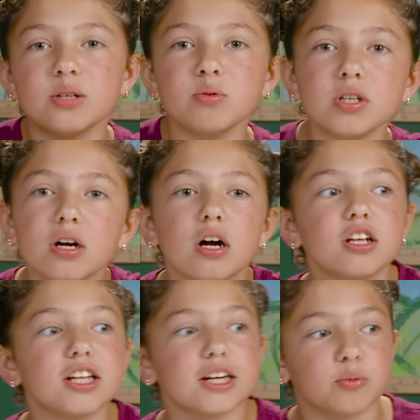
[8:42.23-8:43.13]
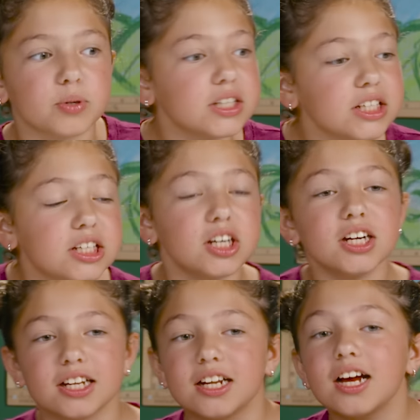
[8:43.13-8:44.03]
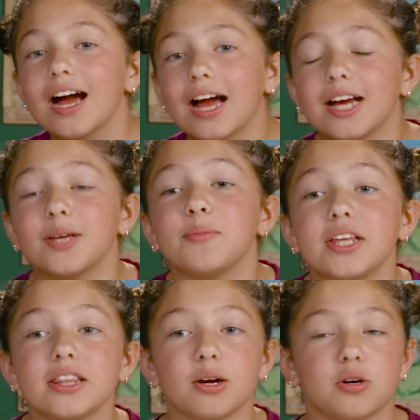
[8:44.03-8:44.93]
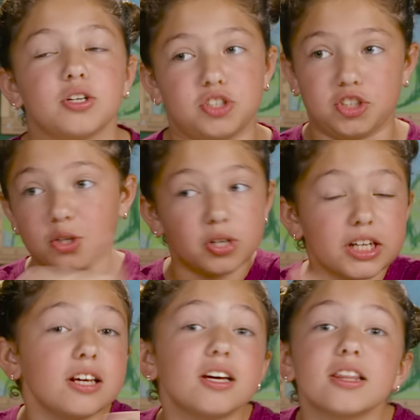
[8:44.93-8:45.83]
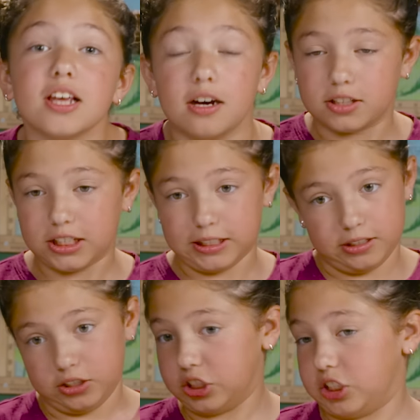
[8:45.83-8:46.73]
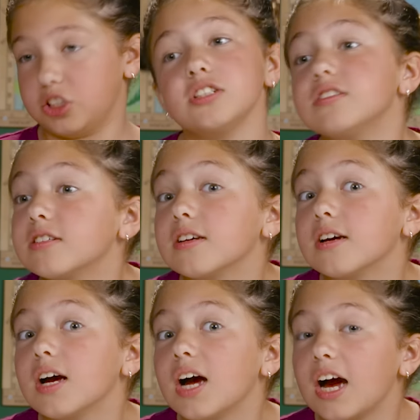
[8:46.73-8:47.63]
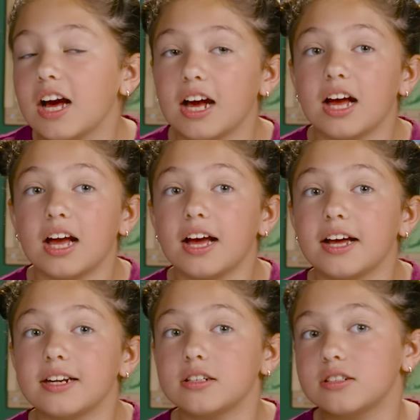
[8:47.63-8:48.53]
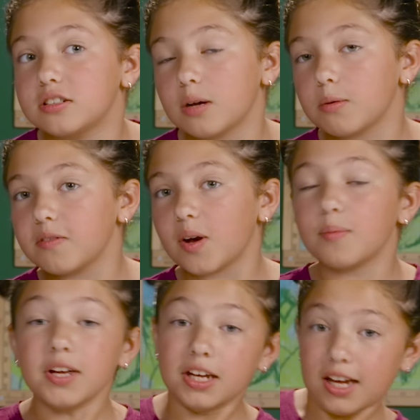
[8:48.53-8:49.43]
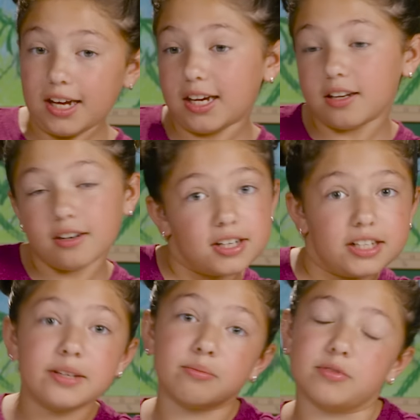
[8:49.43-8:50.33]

They were all like really good. I mean, they were all sugary, they all tasted delicious. And some of them I had already eaten